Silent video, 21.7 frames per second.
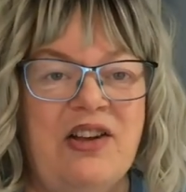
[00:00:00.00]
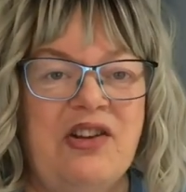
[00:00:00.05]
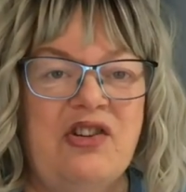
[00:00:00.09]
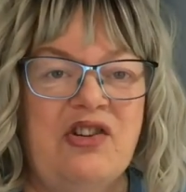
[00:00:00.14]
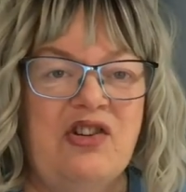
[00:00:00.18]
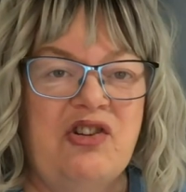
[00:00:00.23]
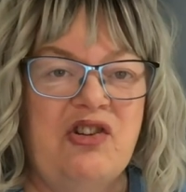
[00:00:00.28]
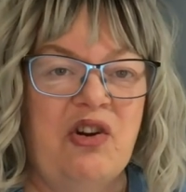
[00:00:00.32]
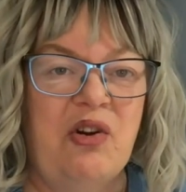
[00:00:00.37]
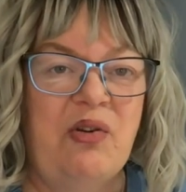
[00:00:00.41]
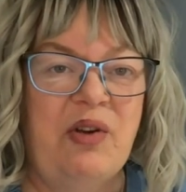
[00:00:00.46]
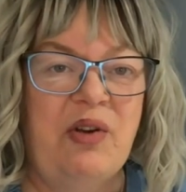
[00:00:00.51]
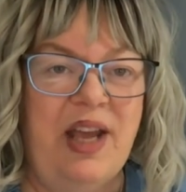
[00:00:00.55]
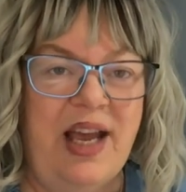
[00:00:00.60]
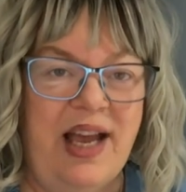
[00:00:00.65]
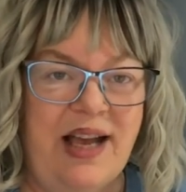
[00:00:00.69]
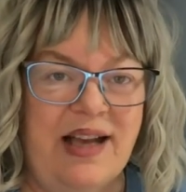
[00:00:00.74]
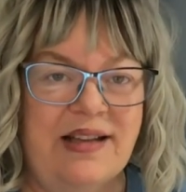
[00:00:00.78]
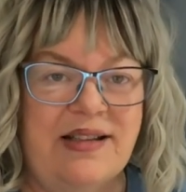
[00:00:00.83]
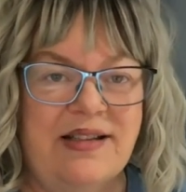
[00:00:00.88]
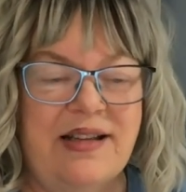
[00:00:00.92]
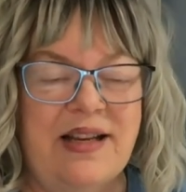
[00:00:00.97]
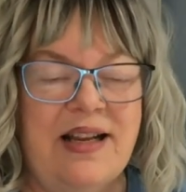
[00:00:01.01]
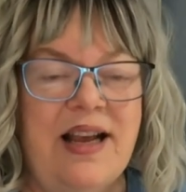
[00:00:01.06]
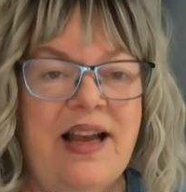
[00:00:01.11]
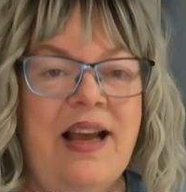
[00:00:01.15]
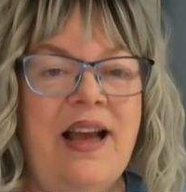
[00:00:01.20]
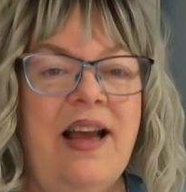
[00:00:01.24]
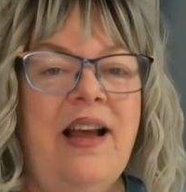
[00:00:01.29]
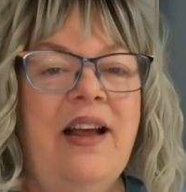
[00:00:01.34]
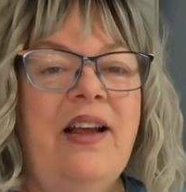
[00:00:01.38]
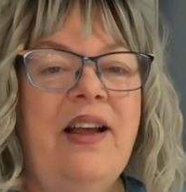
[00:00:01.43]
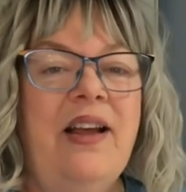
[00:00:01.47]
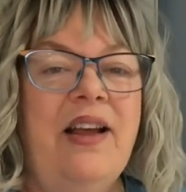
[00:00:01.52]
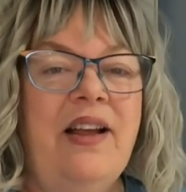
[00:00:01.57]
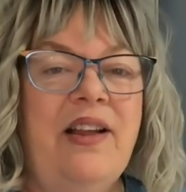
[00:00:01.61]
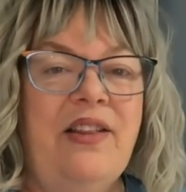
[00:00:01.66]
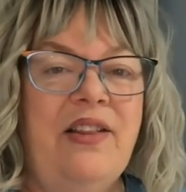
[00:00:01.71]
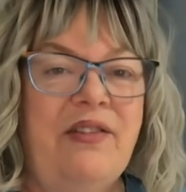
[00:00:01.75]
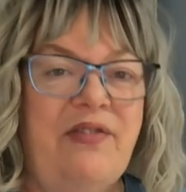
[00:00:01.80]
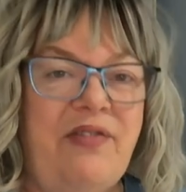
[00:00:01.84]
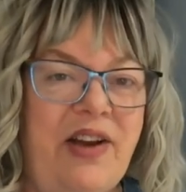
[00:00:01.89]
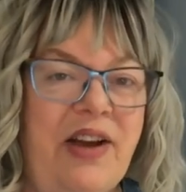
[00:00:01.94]
So yes,
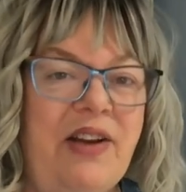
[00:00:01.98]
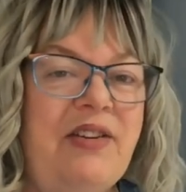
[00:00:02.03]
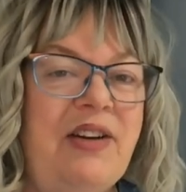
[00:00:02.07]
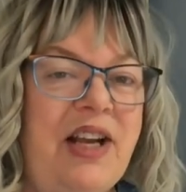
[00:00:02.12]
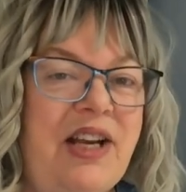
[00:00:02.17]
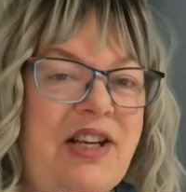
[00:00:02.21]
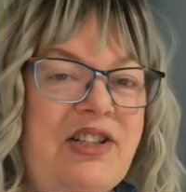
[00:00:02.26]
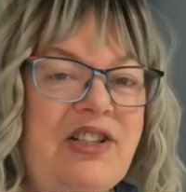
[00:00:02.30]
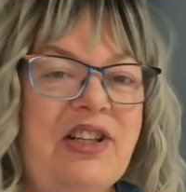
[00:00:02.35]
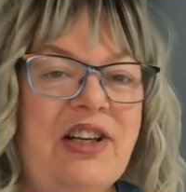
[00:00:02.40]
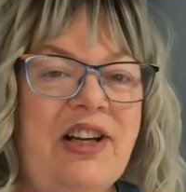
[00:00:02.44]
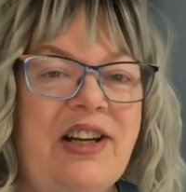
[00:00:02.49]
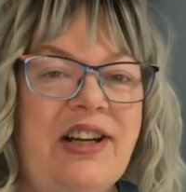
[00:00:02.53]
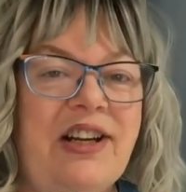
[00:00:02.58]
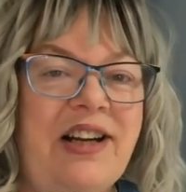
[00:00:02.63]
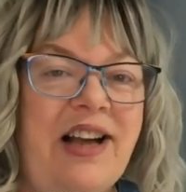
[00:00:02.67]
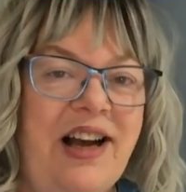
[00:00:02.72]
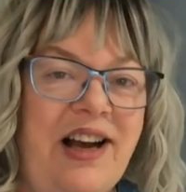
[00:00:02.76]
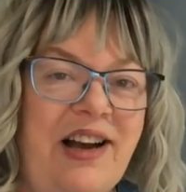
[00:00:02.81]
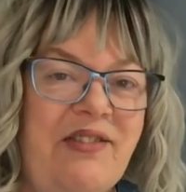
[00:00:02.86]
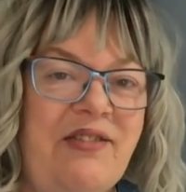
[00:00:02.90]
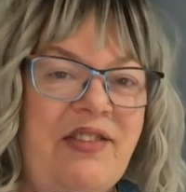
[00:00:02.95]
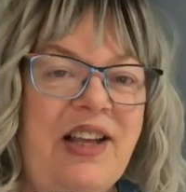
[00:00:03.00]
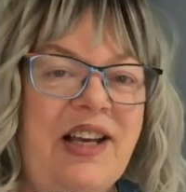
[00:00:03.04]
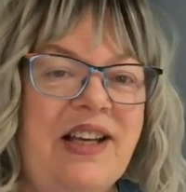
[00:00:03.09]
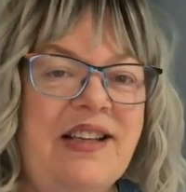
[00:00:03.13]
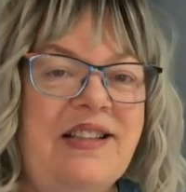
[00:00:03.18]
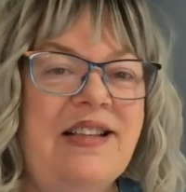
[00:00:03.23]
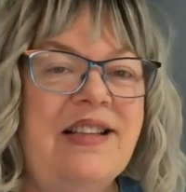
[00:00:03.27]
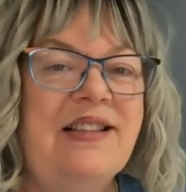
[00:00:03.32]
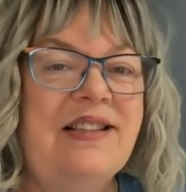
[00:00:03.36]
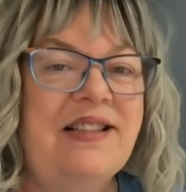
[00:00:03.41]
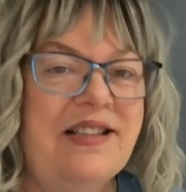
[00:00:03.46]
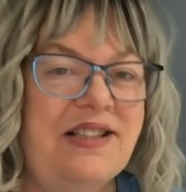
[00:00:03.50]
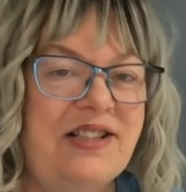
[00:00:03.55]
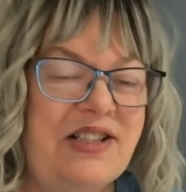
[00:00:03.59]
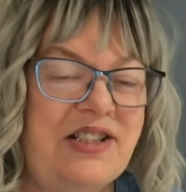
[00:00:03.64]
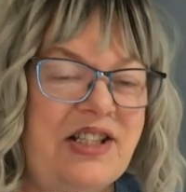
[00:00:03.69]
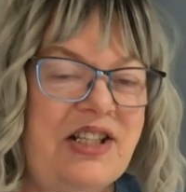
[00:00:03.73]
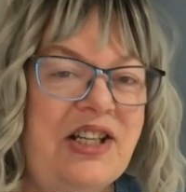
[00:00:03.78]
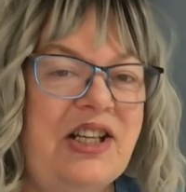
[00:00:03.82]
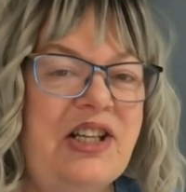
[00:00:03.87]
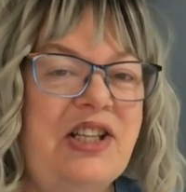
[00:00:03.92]
the foundation of this is it's
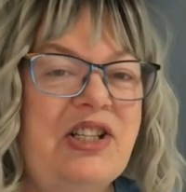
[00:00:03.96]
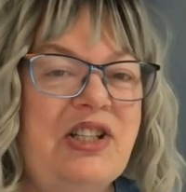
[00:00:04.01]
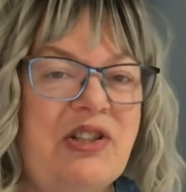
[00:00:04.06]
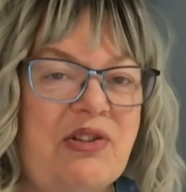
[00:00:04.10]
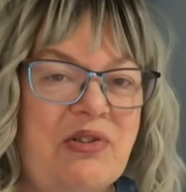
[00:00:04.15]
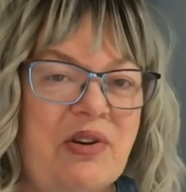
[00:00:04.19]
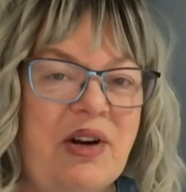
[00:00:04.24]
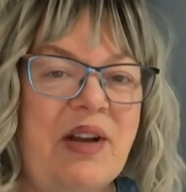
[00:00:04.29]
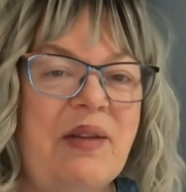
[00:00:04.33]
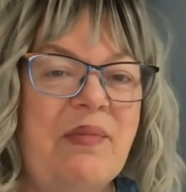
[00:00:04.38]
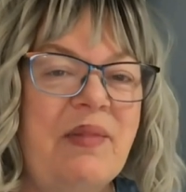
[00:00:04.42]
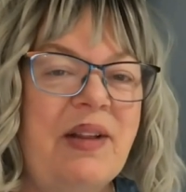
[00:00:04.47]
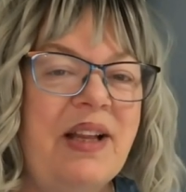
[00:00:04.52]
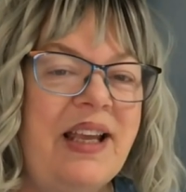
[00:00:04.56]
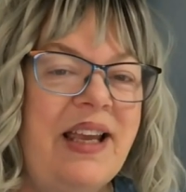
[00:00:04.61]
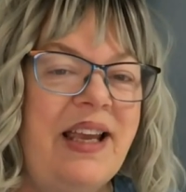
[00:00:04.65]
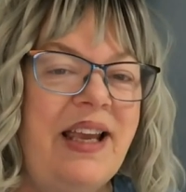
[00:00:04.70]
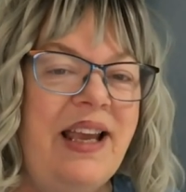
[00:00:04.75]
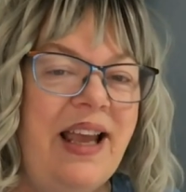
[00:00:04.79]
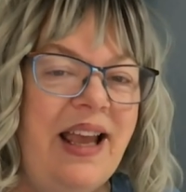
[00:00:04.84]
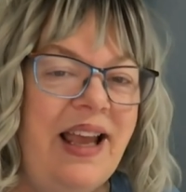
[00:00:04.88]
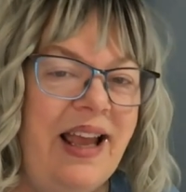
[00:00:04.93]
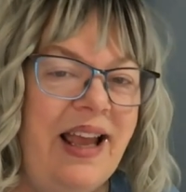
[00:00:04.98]
an extremely